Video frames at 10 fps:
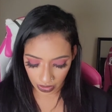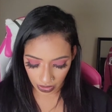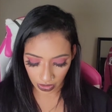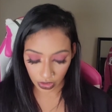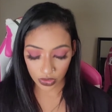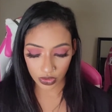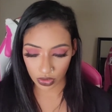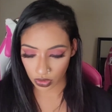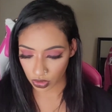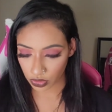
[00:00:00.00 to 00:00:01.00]
and then i got
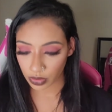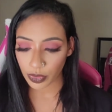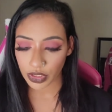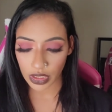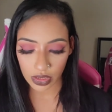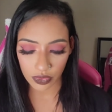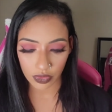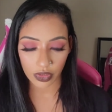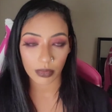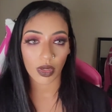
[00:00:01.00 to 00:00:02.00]
three more things
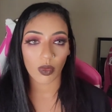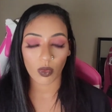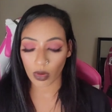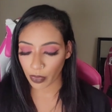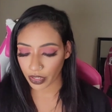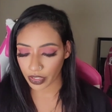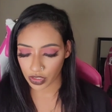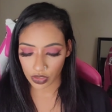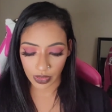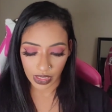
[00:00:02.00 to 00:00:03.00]
from
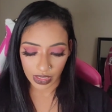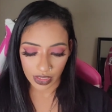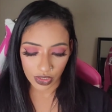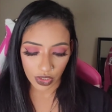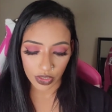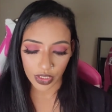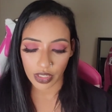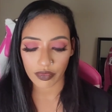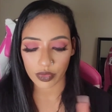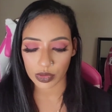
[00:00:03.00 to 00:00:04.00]
Walmart. So I got this
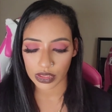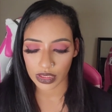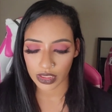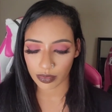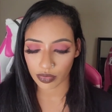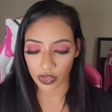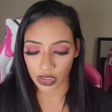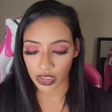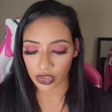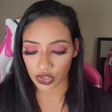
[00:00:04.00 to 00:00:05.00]
Garnier Fructis
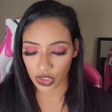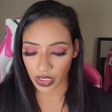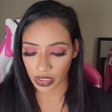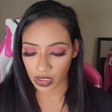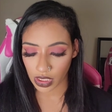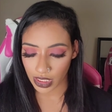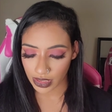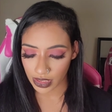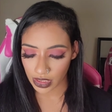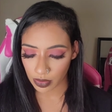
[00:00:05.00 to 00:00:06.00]
Brilliant Shine
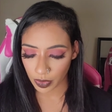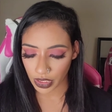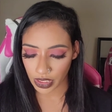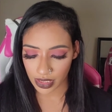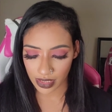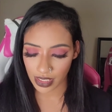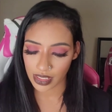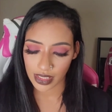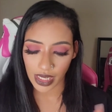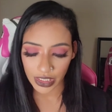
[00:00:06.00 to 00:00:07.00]
Glossing Spray. It
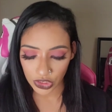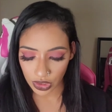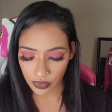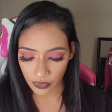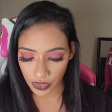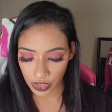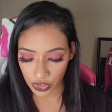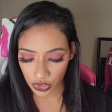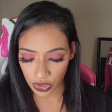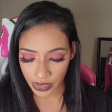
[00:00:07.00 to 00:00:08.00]
says High Shine
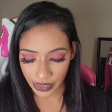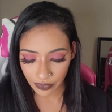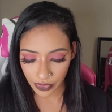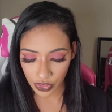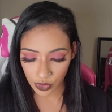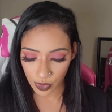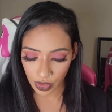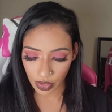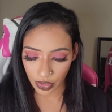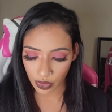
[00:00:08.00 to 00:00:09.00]
Finish, Sleek Finish
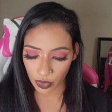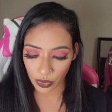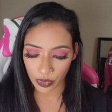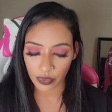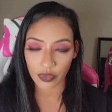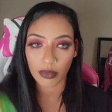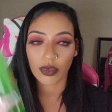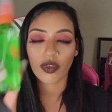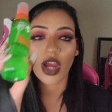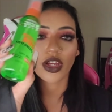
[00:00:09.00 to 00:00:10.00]
with Argan Oil from
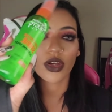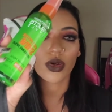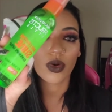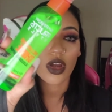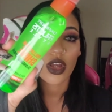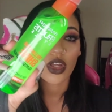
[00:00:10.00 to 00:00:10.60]
Morocco.